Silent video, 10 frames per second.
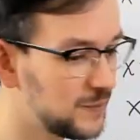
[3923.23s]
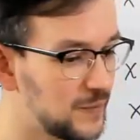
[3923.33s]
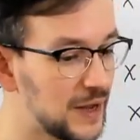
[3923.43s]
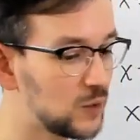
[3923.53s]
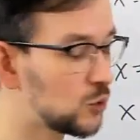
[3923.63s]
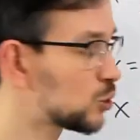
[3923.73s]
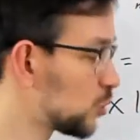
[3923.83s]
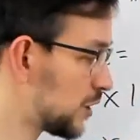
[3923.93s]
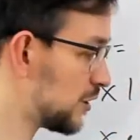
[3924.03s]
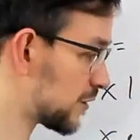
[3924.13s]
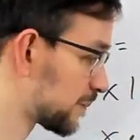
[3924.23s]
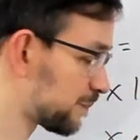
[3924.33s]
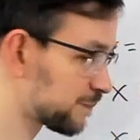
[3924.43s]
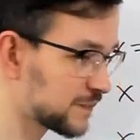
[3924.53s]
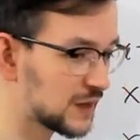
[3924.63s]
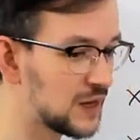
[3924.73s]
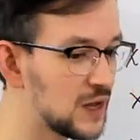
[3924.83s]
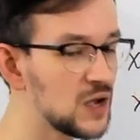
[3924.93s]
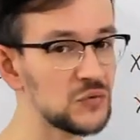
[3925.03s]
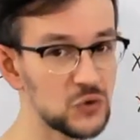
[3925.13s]
Again, what you do here.
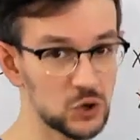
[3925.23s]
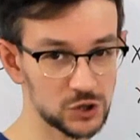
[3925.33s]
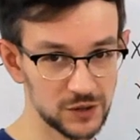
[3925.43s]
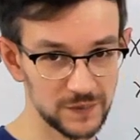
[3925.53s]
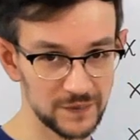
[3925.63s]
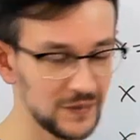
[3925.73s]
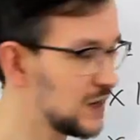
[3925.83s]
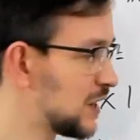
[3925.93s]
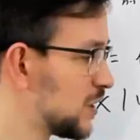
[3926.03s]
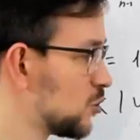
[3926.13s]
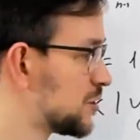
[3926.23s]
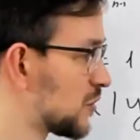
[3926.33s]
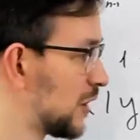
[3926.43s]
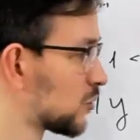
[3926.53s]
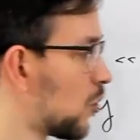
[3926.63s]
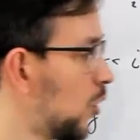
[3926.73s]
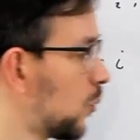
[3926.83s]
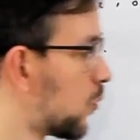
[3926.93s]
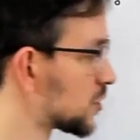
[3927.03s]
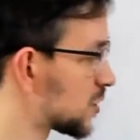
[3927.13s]
First, you iterate all
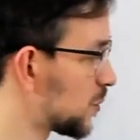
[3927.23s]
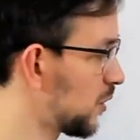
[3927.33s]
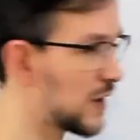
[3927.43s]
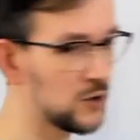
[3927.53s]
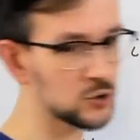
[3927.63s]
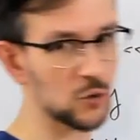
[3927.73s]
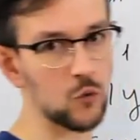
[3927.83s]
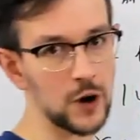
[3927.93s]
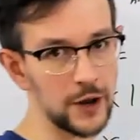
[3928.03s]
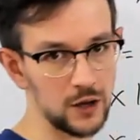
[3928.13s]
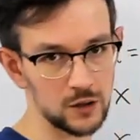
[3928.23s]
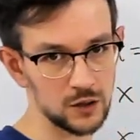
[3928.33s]
possible values of y.